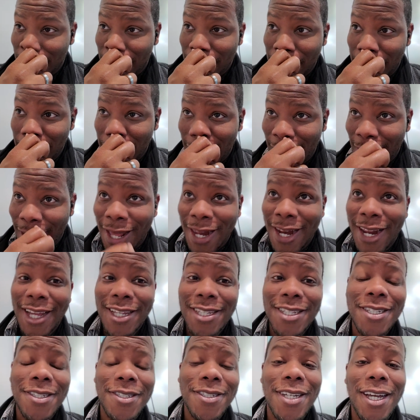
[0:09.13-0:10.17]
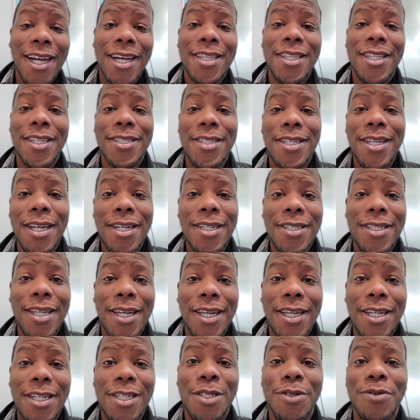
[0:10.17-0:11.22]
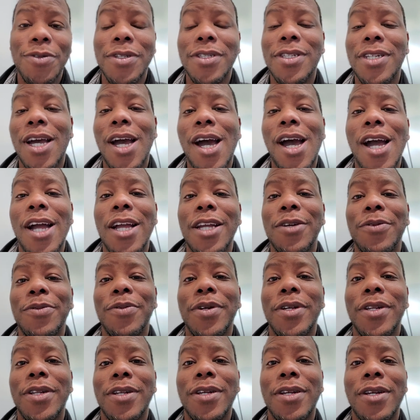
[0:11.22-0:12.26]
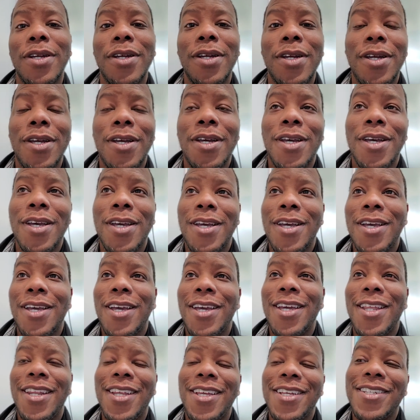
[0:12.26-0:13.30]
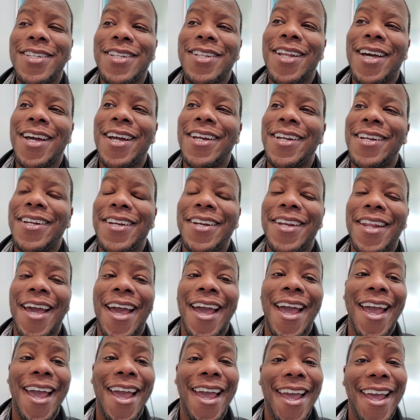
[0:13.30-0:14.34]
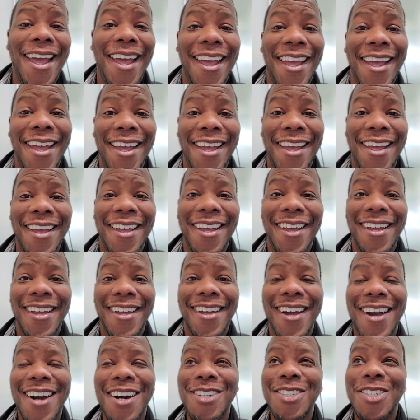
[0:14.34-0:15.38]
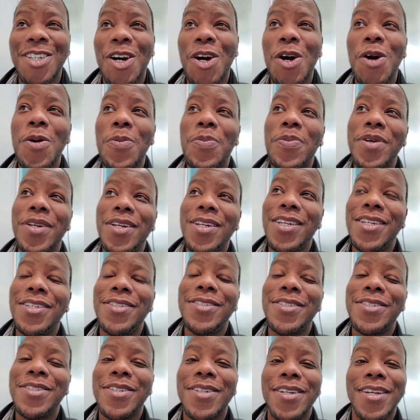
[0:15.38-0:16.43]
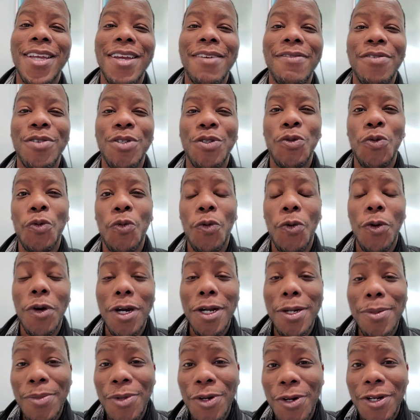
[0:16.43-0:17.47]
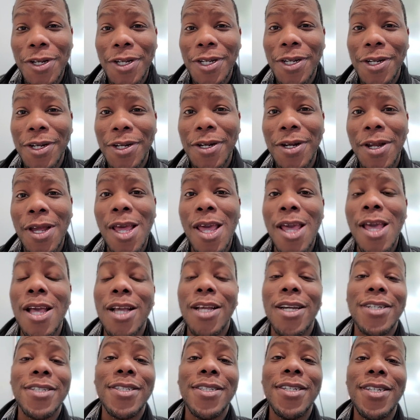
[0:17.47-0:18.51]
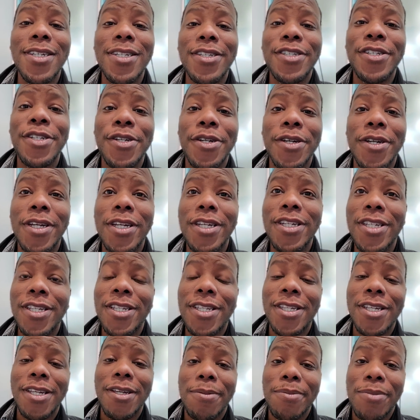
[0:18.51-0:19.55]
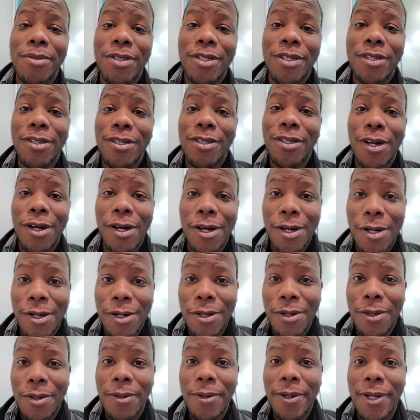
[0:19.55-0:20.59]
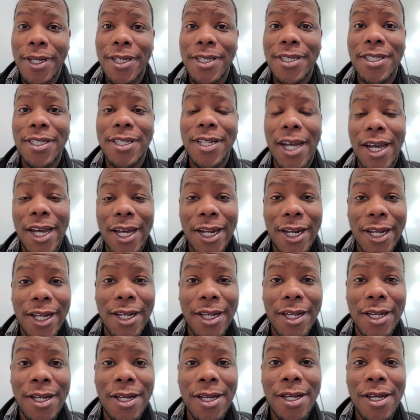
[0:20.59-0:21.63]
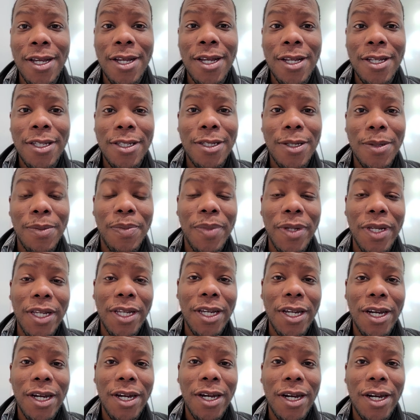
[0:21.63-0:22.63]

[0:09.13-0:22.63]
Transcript: Man, I just got the text that he's retiring. And it's like, dang. I was hoping he's going to give us one more year. Because this year, he seems so excited to be